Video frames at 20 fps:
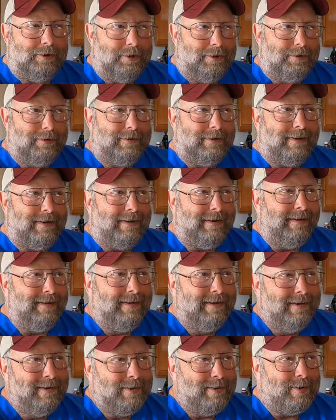a young guy
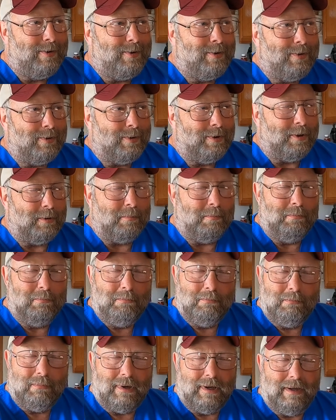on a
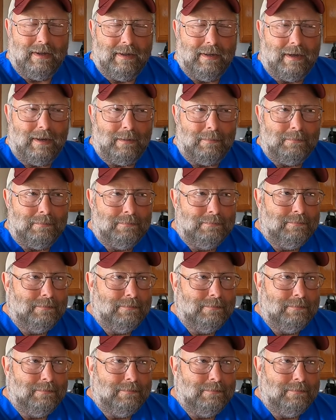a uh,